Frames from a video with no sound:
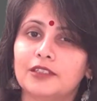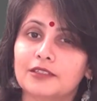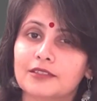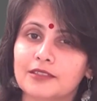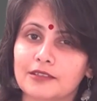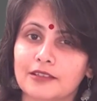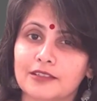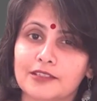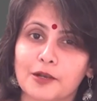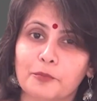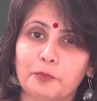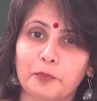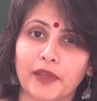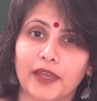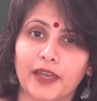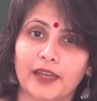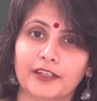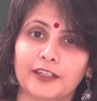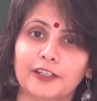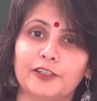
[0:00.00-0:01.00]
this is a
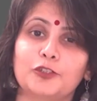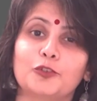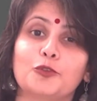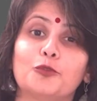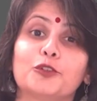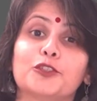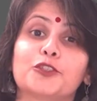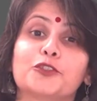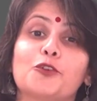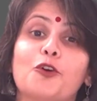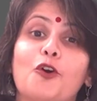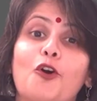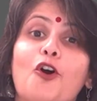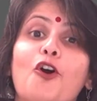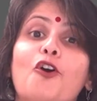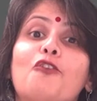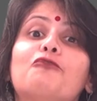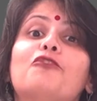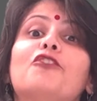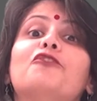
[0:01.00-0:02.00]
parent who is
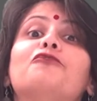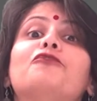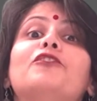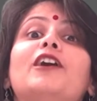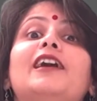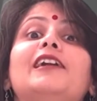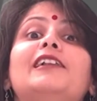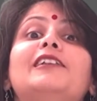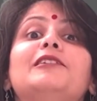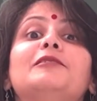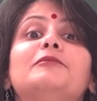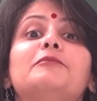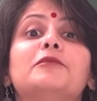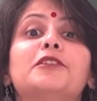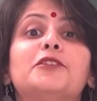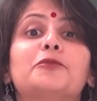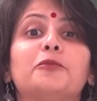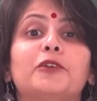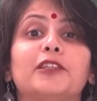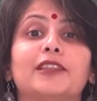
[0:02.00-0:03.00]

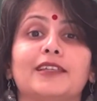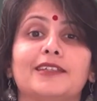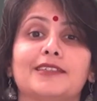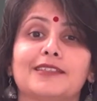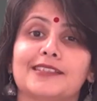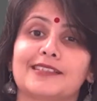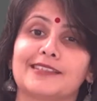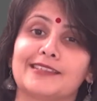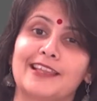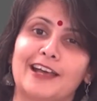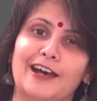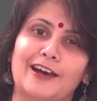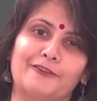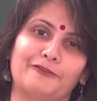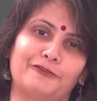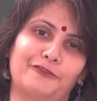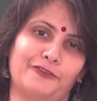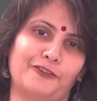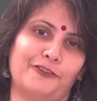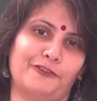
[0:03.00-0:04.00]
overwhelmed with his
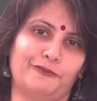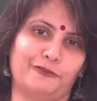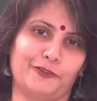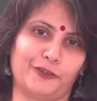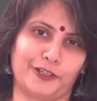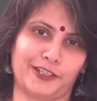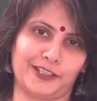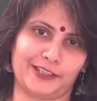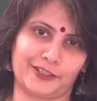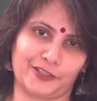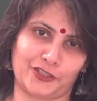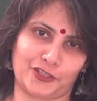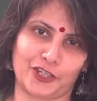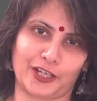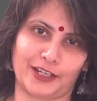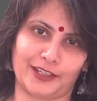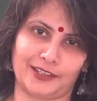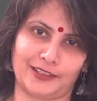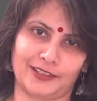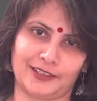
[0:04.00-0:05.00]
love for his
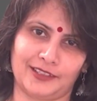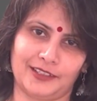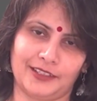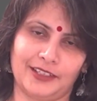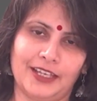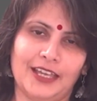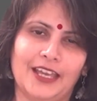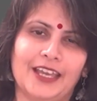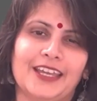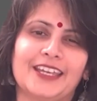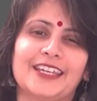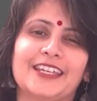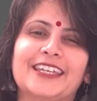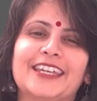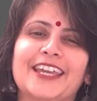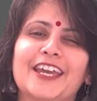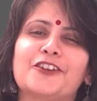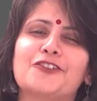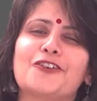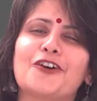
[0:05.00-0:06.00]
child. He
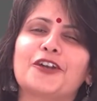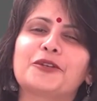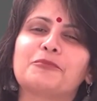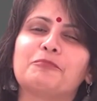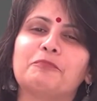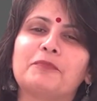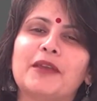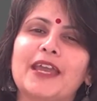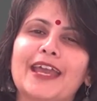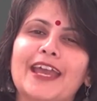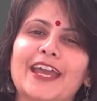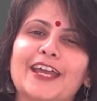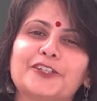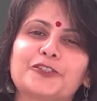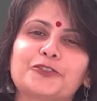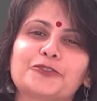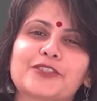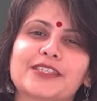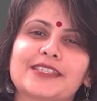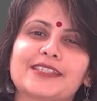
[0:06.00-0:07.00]
cannot bear
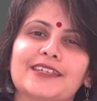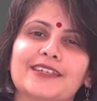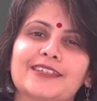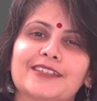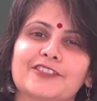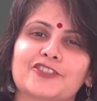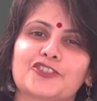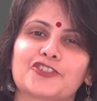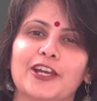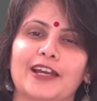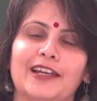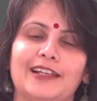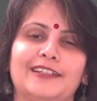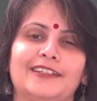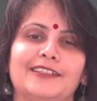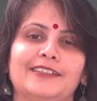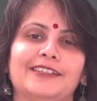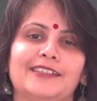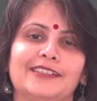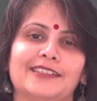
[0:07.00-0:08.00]
to see his child
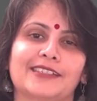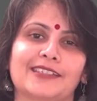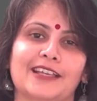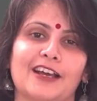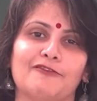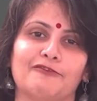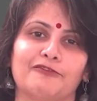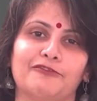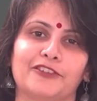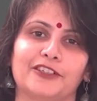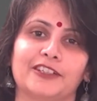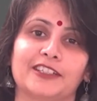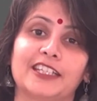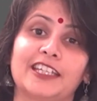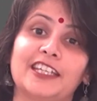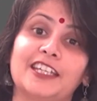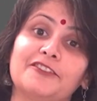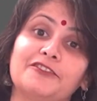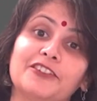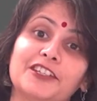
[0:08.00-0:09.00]
in discomfort,
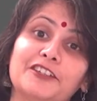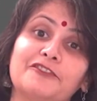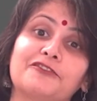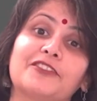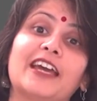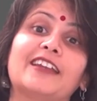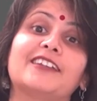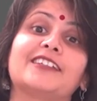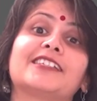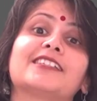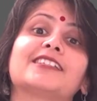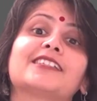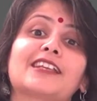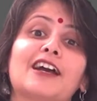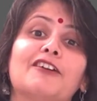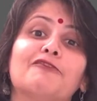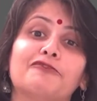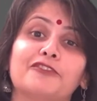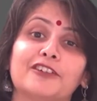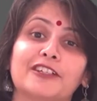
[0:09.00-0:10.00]
even if that
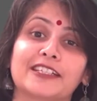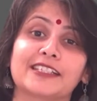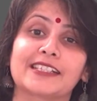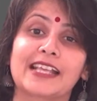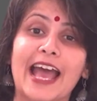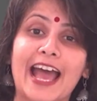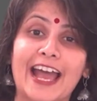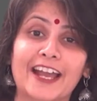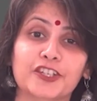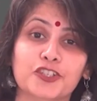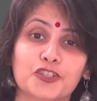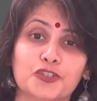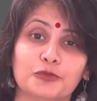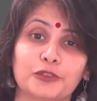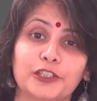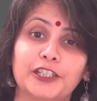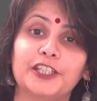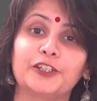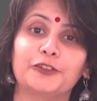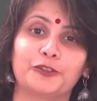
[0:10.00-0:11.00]
discomfort is
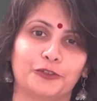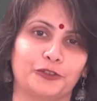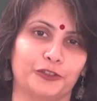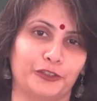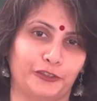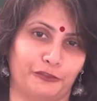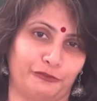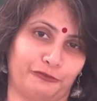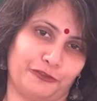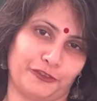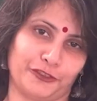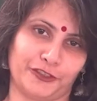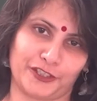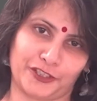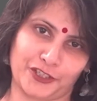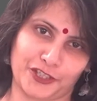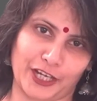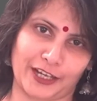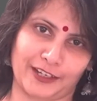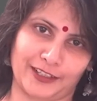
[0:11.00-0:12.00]
actually good for the
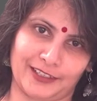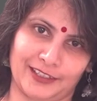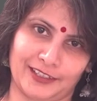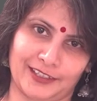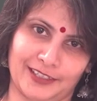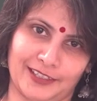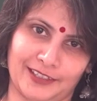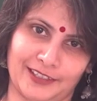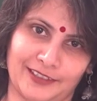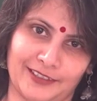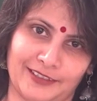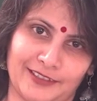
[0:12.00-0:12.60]
child.